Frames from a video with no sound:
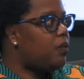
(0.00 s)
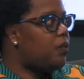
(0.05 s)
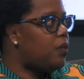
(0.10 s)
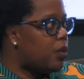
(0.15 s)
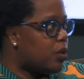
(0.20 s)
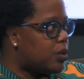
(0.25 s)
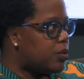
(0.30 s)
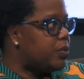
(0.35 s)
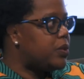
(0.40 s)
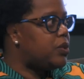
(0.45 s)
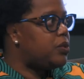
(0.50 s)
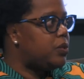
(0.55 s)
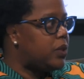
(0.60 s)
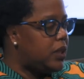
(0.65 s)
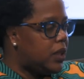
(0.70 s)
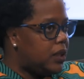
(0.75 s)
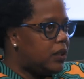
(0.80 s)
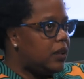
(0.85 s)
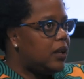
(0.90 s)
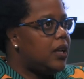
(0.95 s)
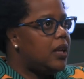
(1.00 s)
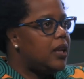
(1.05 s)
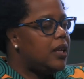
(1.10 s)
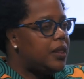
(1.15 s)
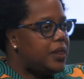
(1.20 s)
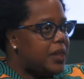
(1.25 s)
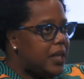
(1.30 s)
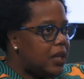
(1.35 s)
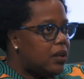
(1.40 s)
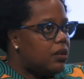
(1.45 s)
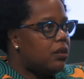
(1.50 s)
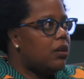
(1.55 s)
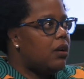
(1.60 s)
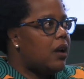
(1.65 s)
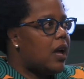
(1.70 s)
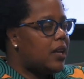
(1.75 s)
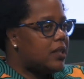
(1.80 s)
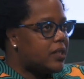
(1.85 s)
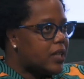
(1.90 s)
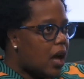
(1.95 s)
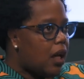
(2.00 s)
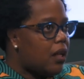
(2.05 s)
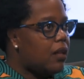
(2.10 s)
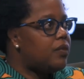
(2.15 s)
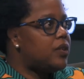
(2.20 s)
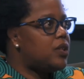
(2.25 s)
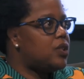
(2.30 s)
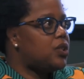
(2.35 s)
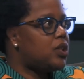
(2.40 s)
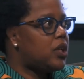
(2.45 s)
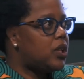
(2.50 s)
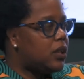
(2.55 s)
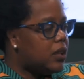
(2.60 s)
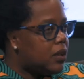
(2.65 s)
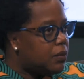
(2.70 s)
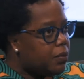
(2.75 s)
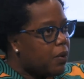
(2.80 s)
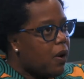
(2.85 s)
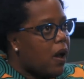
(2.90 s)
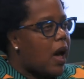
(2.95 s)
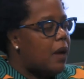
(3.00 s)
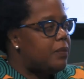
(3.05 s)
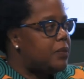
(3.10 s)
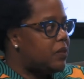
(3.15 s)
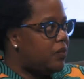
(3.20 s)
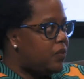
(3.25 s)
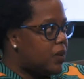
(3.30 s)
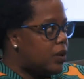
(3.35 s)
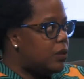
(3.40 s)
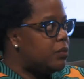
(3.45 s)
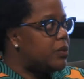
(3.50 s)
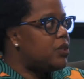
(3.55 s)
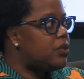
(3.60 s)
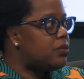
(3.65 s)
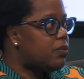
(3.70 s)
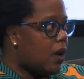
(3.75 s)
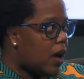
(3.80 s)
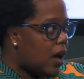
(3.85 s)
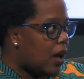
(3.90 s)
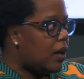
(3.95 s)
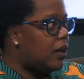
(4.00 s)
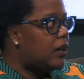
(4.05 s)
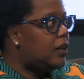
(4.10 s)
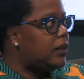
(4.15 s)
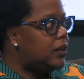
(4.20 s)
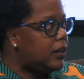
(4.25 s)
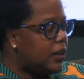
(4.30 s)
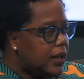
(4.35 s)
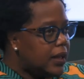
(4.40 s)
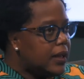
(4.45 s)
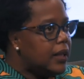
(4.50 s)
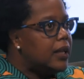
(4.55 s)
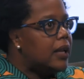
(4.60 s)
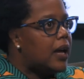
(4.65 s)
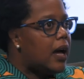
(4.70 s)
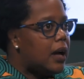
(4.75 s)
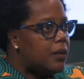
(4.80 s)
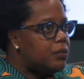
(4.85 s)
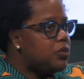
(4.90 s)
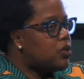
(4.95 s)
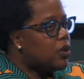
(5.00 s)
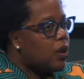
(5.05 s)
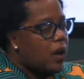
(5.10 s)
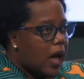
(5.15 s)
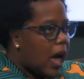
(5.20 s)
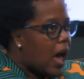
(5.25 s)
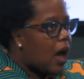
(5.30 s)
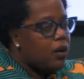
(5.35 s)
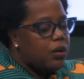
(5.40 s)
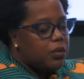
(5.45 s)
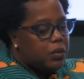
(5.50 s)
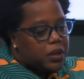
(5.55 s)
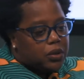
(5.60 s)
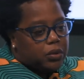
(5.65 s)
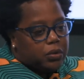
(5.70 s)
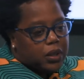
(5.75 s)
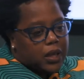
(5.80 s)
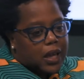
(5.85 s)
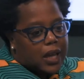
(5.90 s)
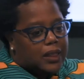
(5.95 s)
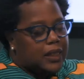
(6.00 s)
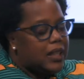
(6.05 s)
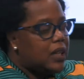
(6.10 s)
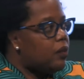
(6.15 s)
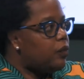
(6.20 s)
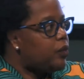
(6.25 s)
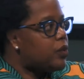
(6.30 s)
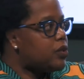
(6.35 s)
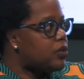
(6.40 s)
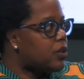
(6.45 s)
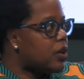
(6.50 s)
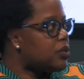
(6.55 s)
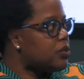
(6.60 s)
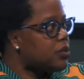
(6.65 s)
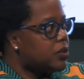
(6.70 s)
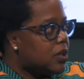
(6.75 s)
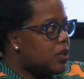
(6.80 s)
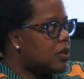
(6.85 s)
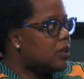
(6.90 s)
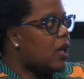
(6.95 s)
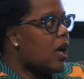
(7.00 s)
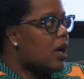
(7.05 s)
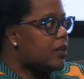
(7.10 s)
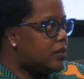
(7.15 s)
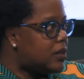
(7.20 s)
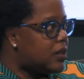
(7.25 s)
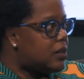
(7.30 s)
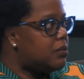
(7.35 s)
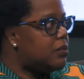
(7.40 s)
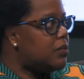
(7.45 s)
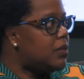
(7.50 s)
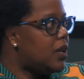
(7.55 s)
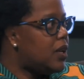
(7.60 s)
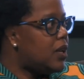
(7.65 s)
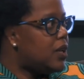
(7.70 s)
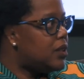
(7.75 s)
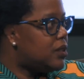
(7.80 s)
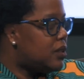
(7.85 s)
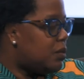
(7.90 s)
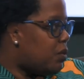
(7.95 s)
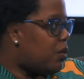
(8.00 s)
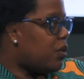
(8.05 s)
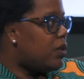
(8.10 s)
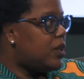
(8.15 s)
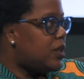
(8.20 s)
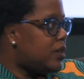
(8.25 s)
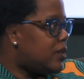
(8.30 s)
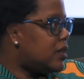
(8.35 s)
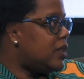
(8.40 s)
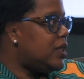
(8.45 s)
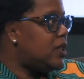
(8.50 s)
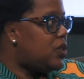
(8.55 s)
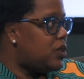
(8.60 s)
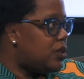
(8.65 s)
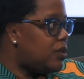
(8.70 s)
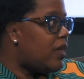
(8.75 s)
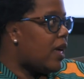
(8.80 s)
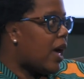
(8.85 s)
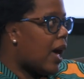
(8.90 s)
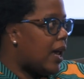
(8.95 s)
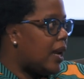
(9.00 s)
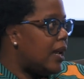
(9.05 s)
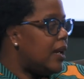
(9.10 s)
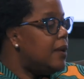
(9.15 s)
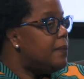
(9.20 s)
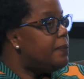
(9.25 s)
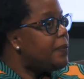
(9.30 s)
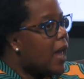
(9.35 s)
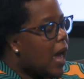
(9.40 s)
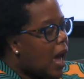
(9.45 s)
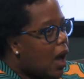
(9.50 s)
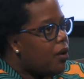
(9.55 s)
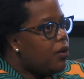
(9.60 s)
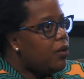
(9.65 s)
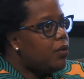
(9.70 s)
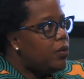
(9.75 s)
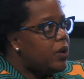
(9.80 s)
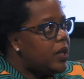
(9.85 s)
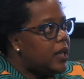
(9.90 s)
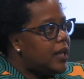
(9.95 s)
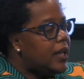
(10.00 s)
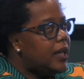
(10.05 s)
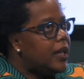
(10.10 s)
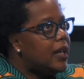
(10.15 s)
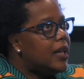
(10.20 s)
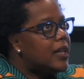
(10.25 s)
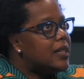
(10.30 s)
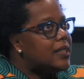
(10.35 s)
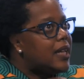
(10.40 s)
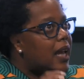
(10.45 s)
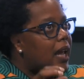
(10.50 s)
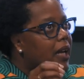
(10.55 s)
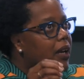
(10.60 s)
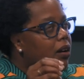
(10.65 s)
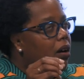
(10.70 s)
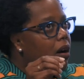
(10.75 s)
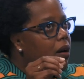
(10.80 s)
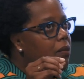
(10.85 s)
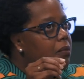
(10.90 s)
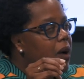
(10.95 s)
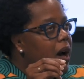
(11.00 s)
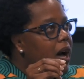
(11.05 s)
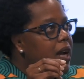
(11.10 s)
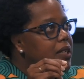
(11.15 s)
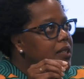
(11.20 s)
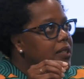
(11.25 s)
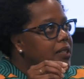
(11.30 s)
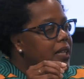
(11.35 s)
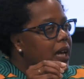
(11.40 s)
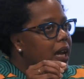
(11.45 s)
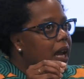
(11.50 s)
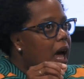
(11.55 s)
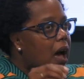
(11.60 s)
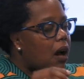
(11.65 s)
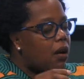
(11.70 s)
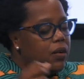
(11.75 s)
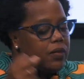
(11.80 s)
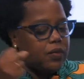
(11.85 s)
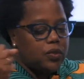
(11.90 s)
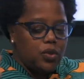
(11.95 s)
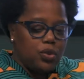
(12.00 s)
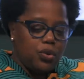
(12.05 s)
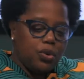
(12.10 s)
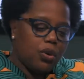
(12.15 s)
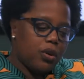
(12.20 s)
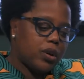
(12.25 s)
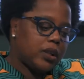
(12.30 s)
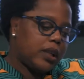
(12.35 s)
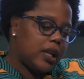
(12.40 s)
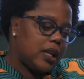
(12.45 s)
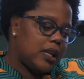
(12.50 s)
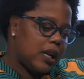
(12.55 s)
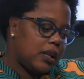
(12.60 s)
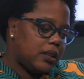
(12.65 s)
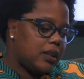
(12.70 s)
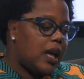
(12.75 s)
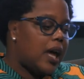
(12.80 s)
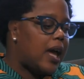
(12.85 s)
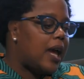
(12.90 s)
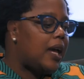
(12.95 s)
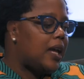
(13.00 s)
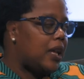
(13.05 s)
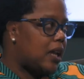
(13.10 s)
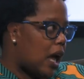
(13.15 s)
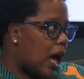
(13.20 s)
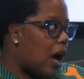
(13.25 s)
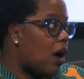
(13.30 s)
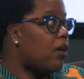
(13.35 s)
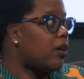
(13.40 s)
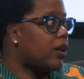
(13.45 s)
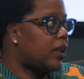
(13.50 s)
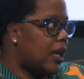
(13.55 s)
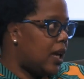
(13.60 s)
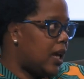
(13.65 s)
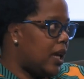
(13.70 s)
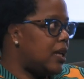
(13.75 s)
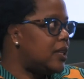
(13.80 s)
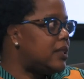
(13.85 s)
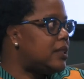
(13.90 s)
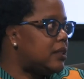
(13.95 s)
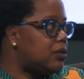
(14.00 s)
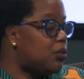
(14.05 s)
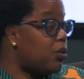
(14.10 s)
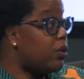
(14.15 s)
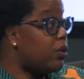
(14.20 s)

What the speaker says: and forth between theater and television and perhaps film as well. So how do we create the infrastructure that allows them to more easily do that? How do we take our mindset out of New York and LA in our case,